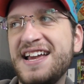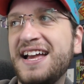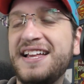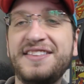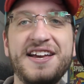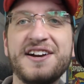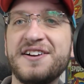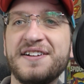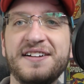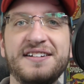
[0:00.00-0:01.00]
and
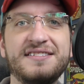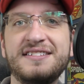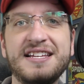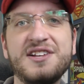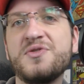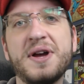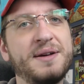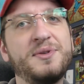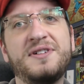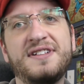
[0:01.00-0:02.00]
they're
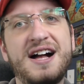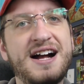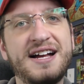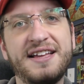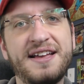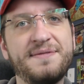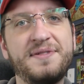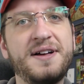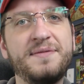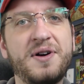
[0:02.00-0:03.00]
incredible. I have
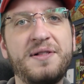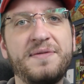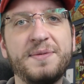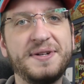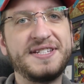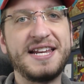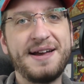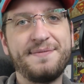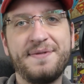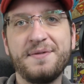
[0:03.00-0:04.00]
loved all of the ones that
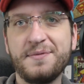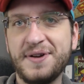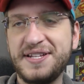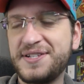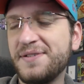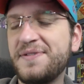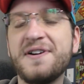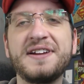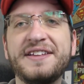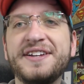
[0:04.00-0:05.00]
I've read so far,
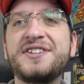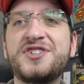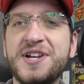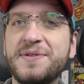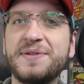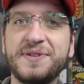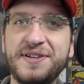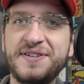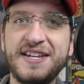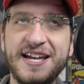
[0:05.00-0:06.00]
and I'd like to share one with
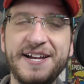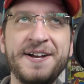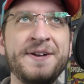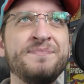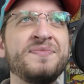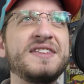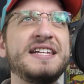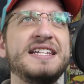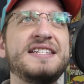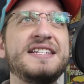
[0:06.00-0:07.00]
you today.
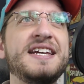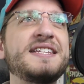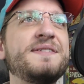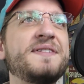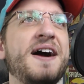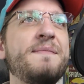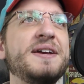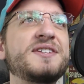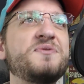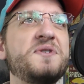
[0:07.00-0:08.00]
It is Detective
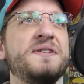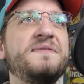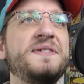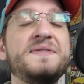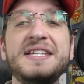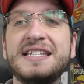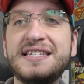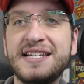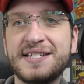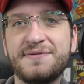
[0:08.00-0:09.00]
Comics
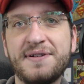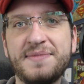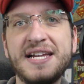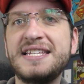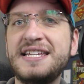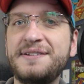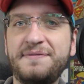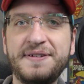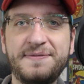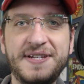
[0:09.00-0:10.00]
156 from
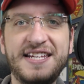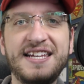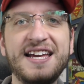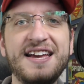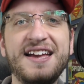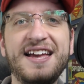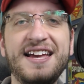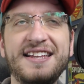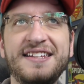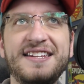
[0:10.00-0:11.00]
1950,
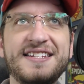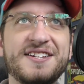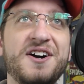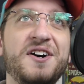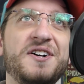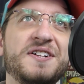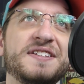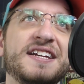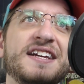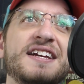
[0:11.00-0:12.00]
and it is called